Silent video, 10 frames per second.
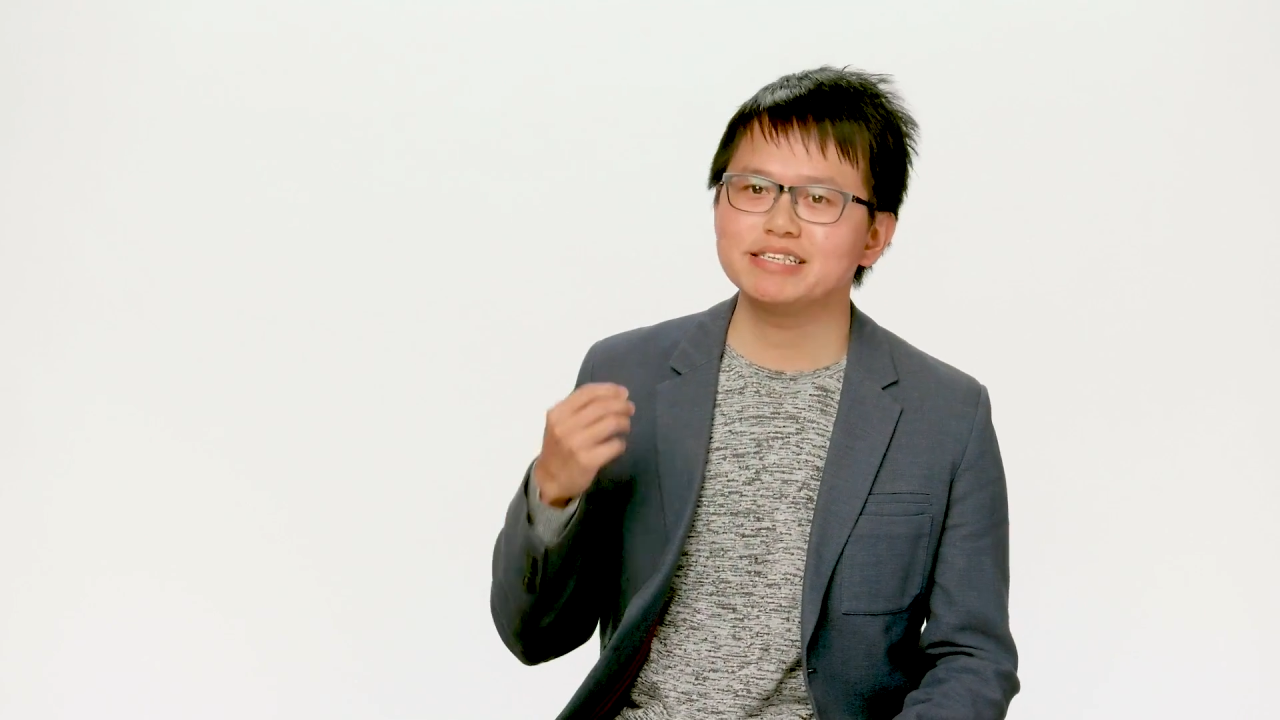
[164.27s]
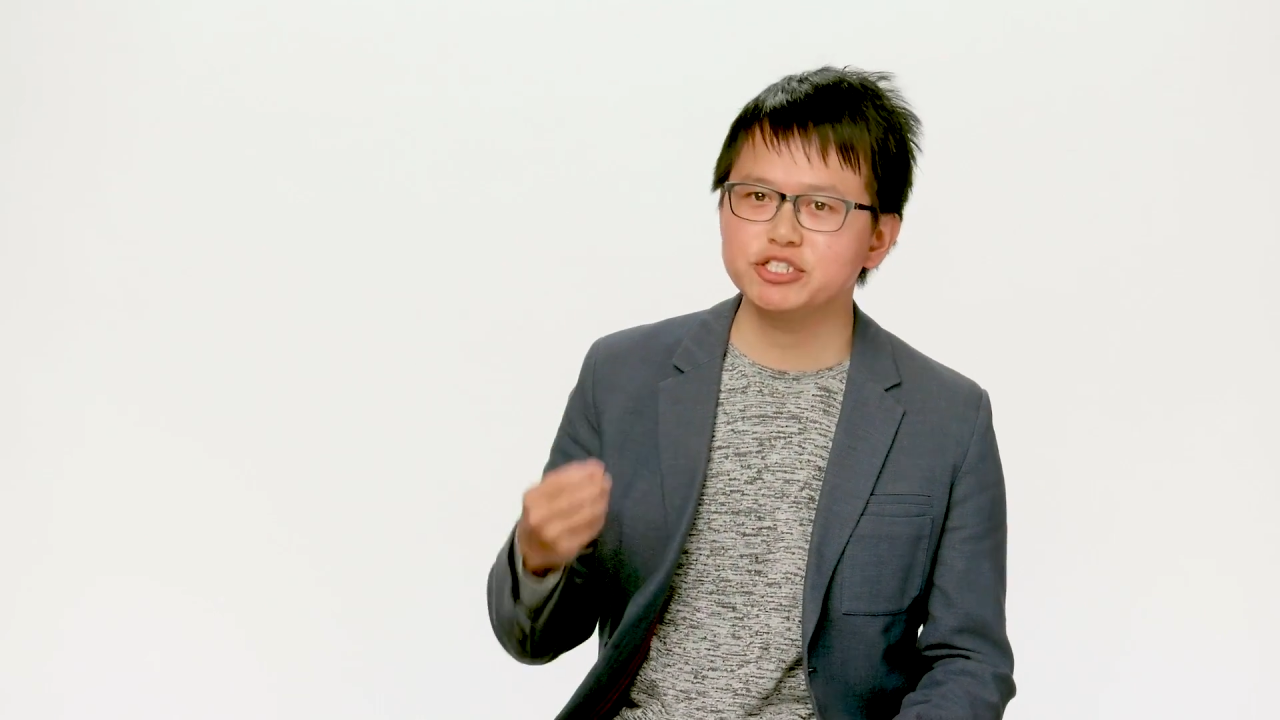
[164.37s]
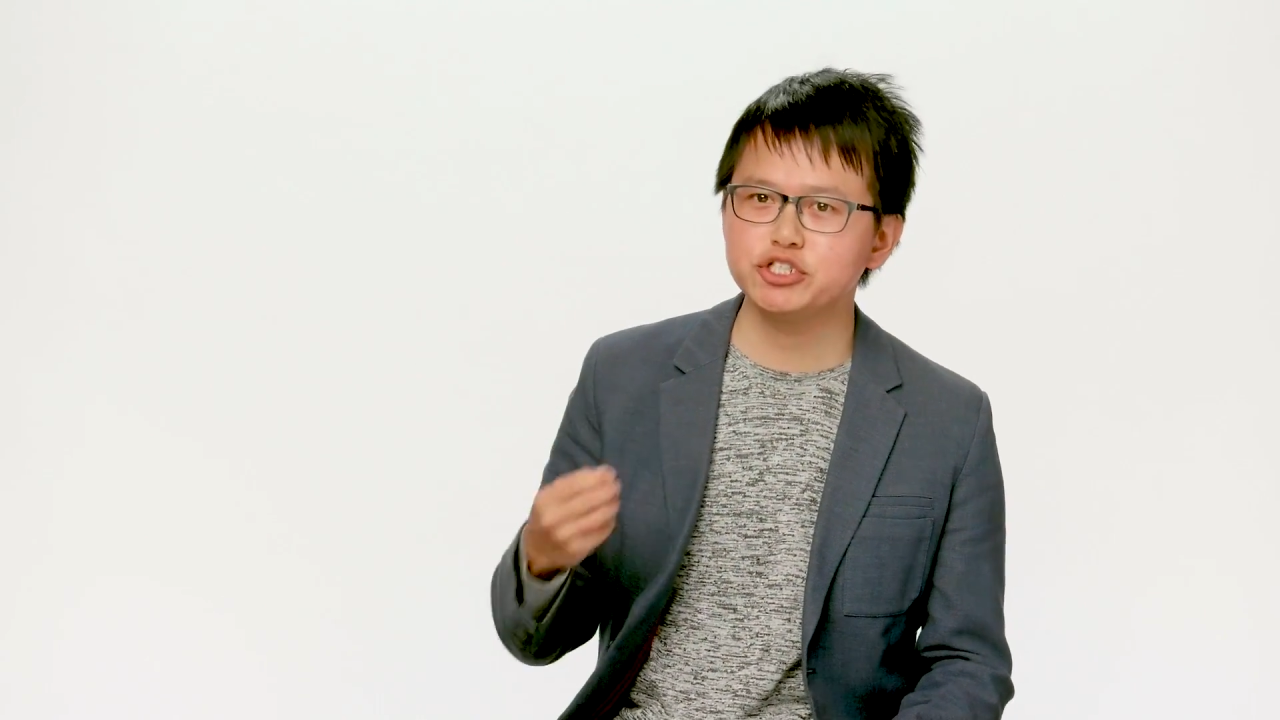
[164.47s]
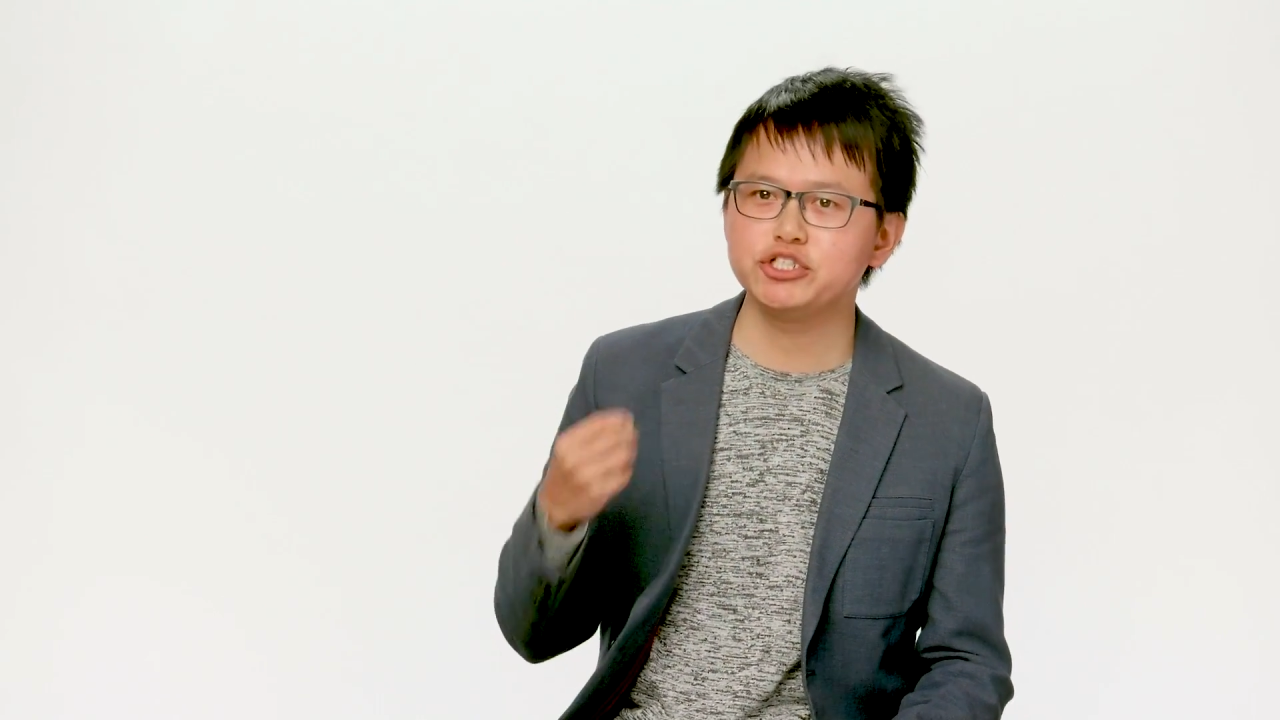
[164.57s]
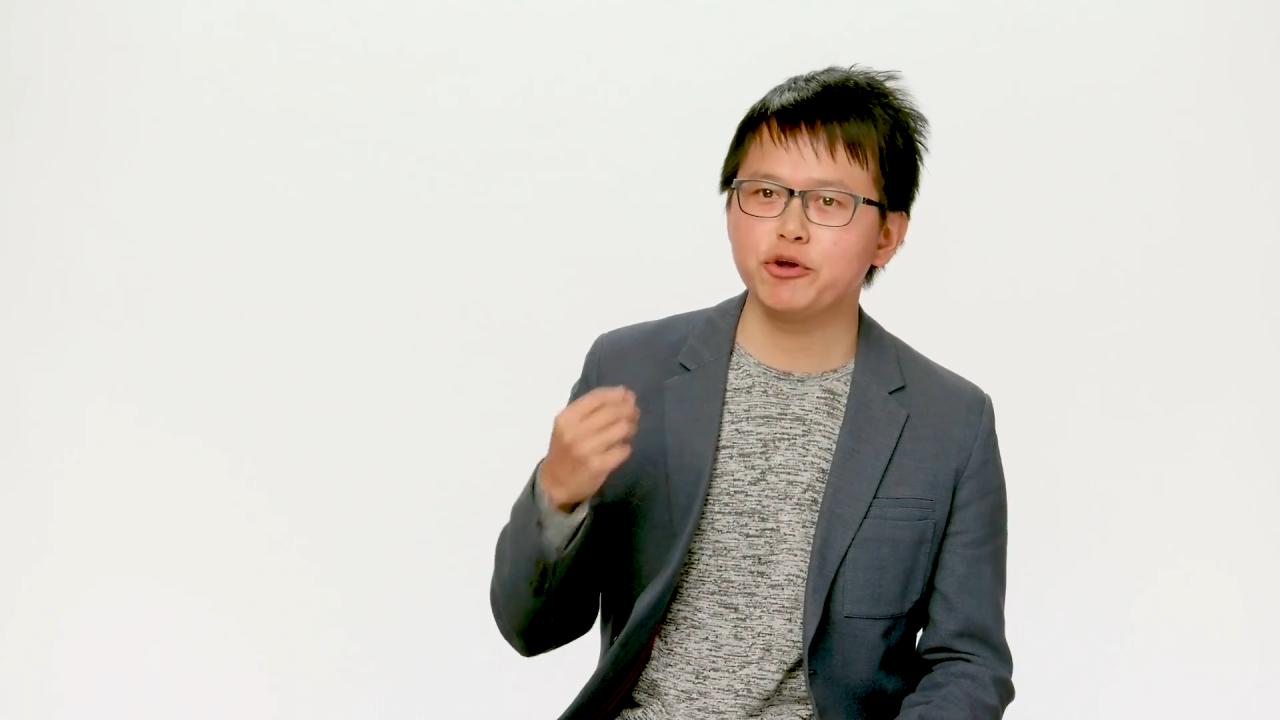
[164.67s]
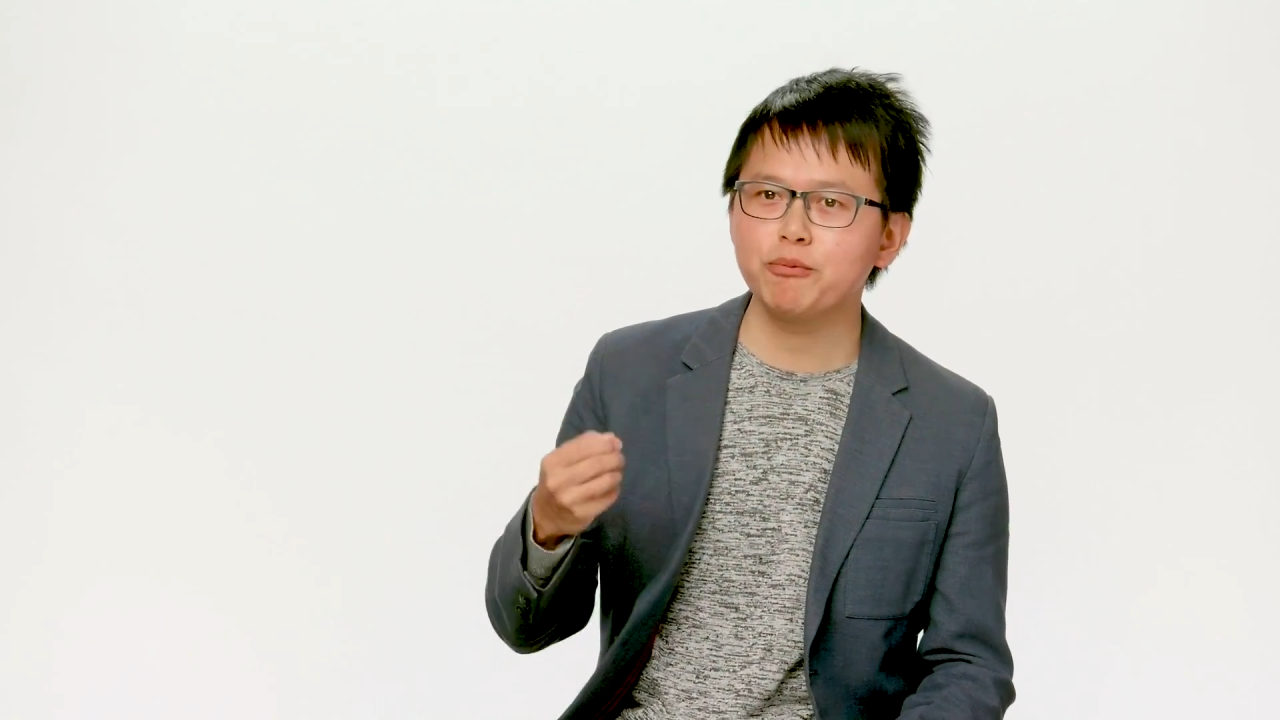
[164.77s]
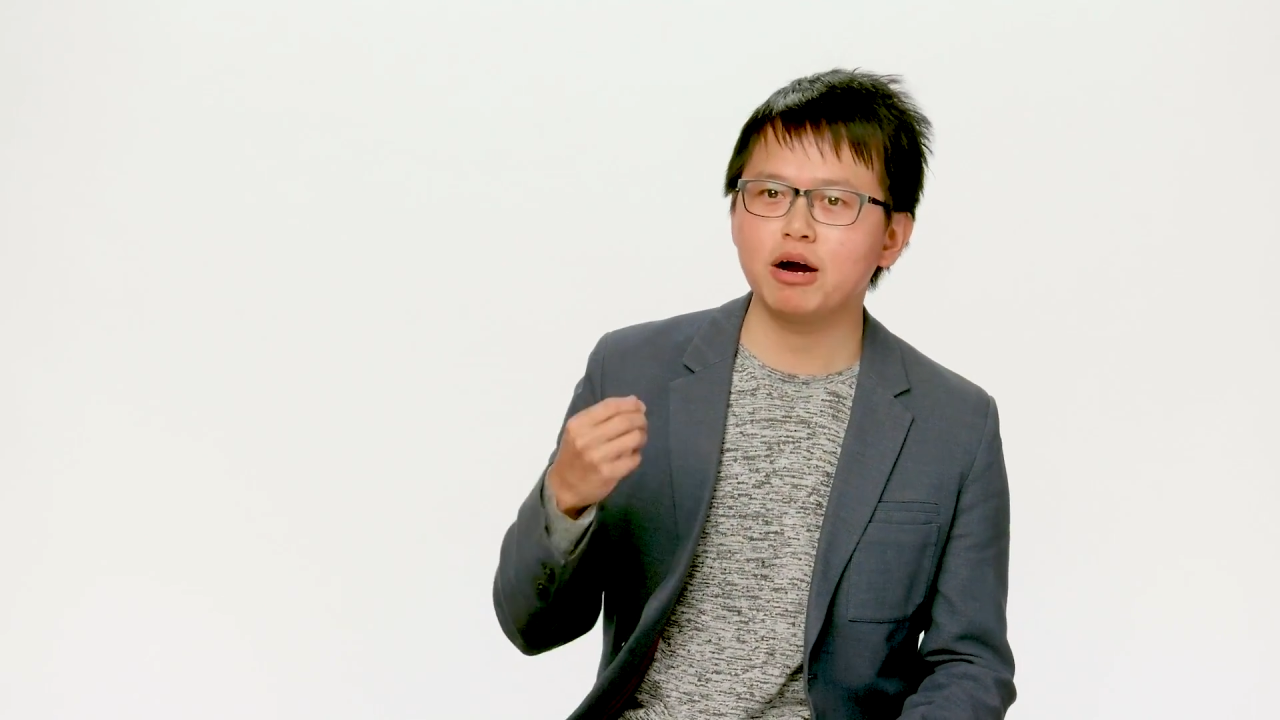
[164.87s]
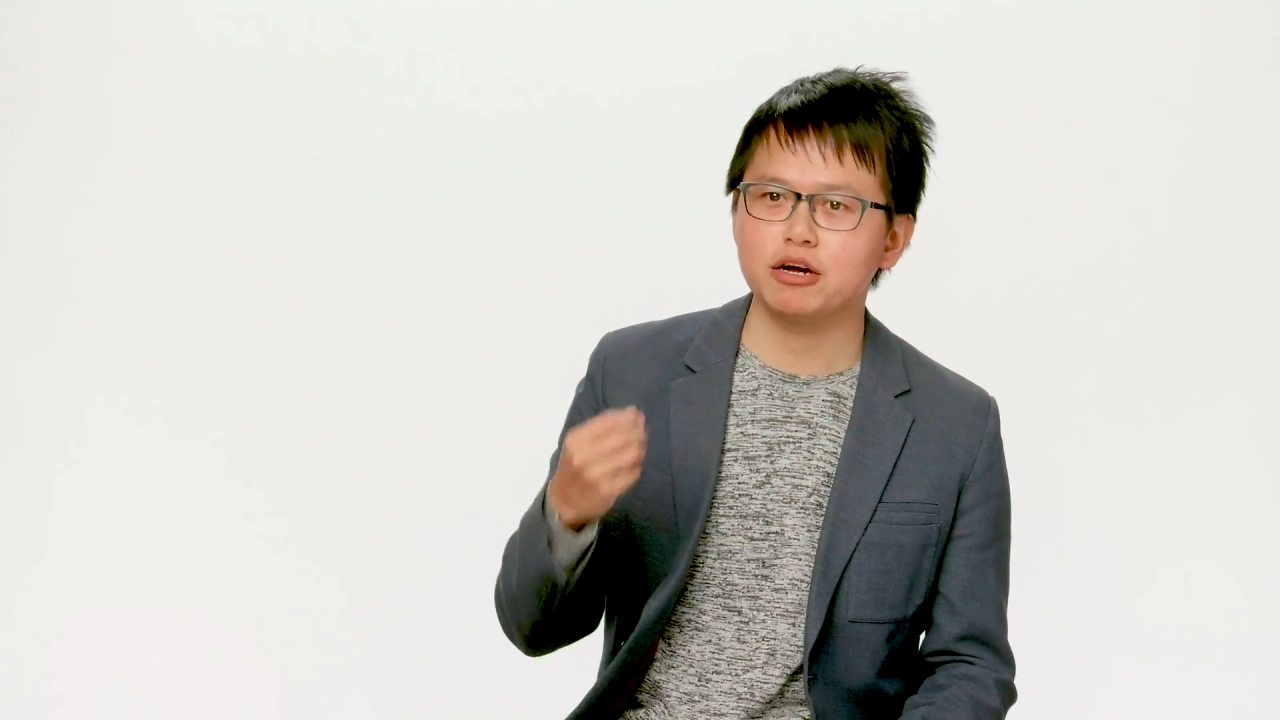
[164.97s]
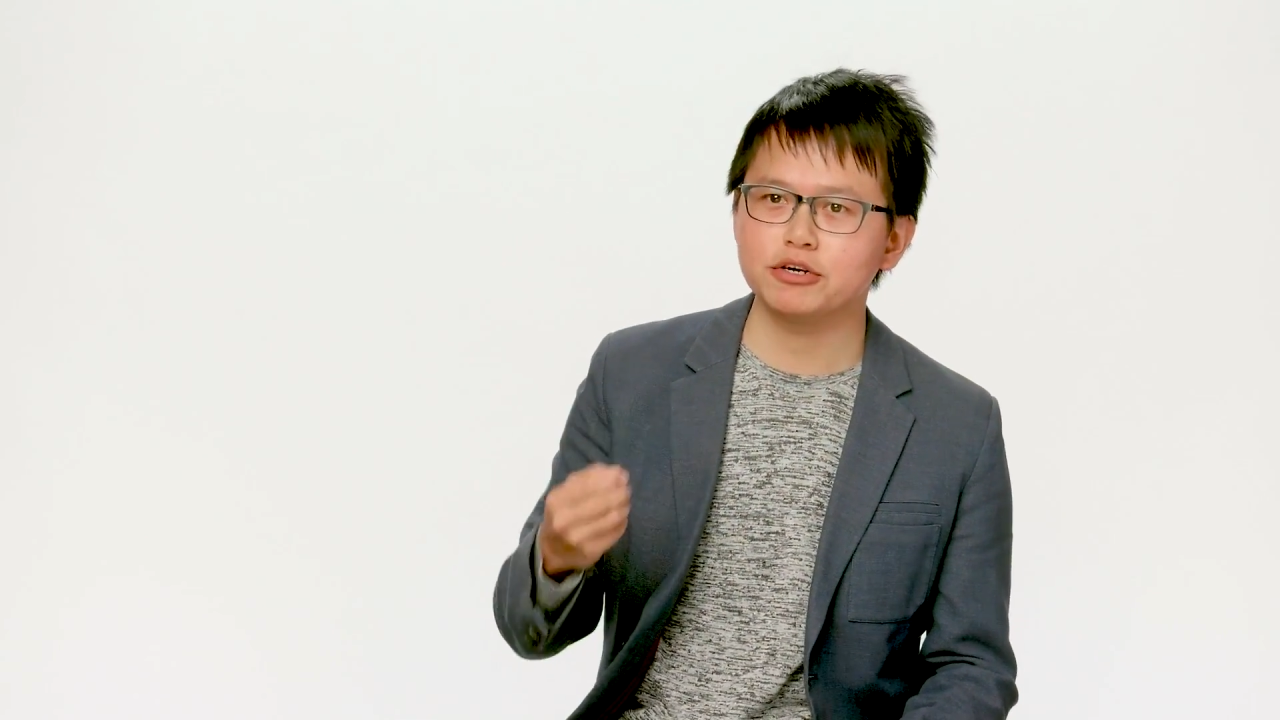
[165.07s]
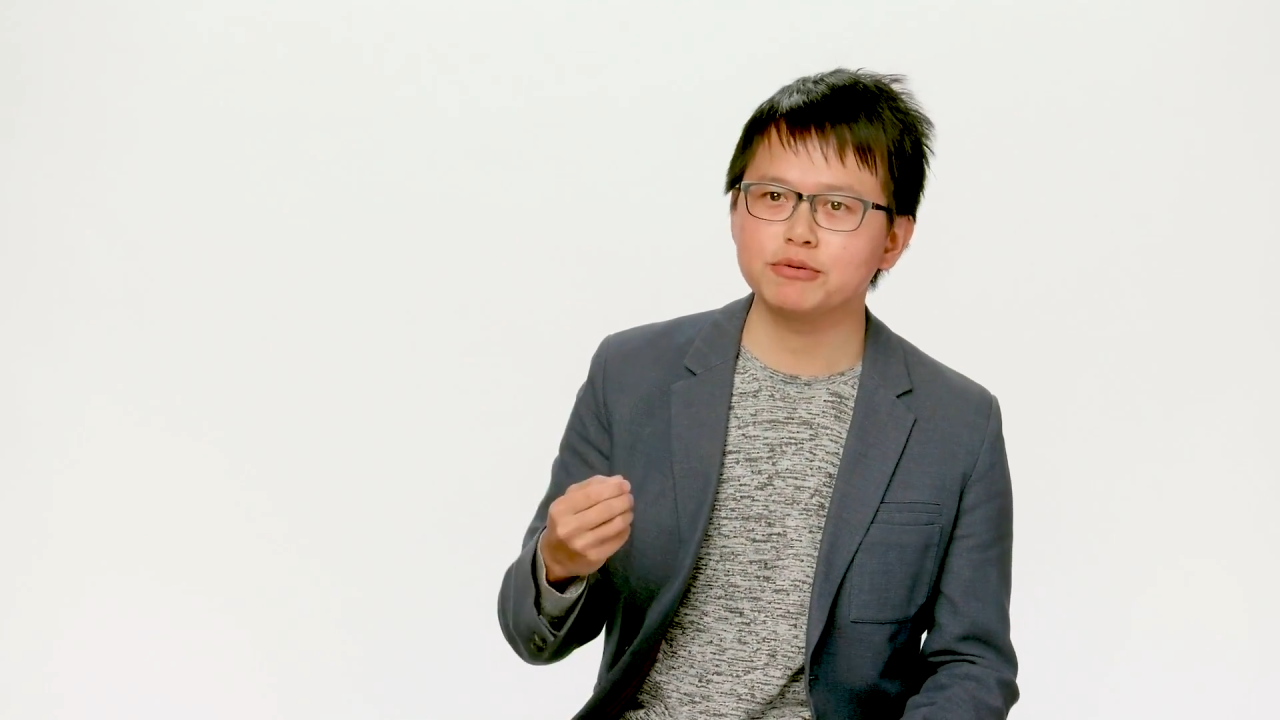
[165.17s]
each new
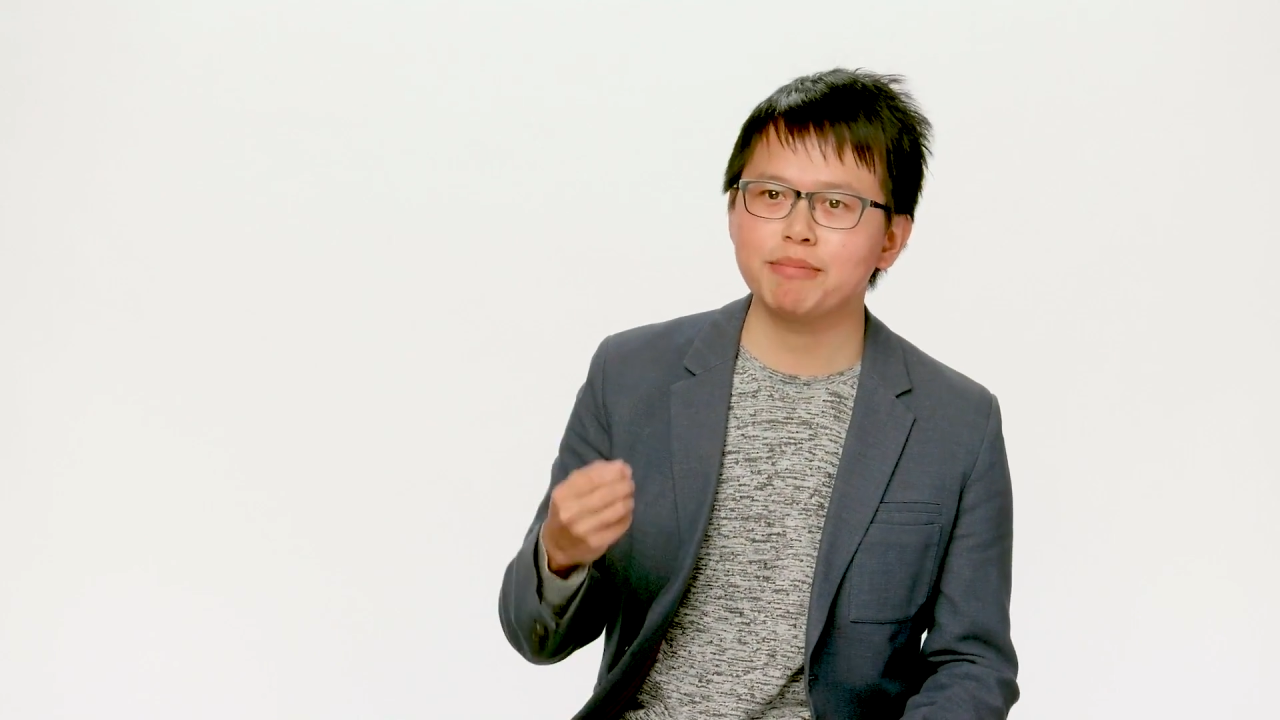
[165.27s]
model